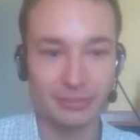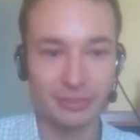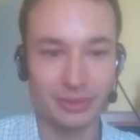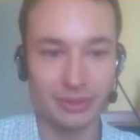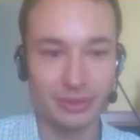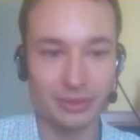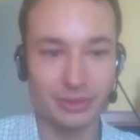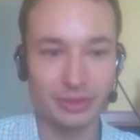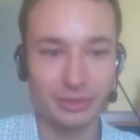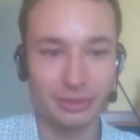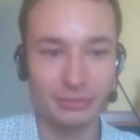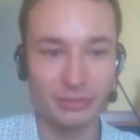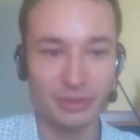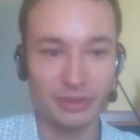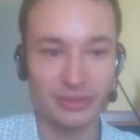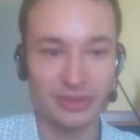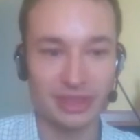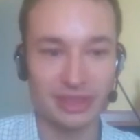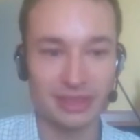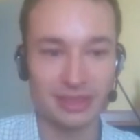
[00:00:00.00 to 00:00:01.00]
you should
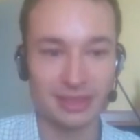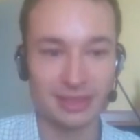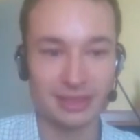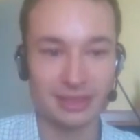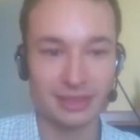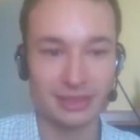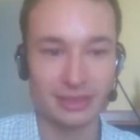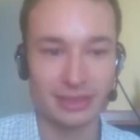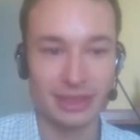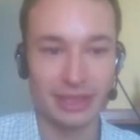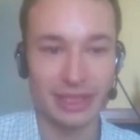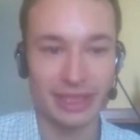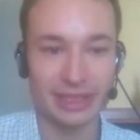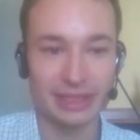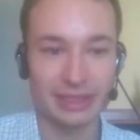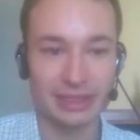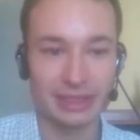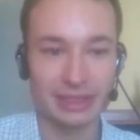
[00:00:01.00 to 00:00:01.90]
move it. Too late.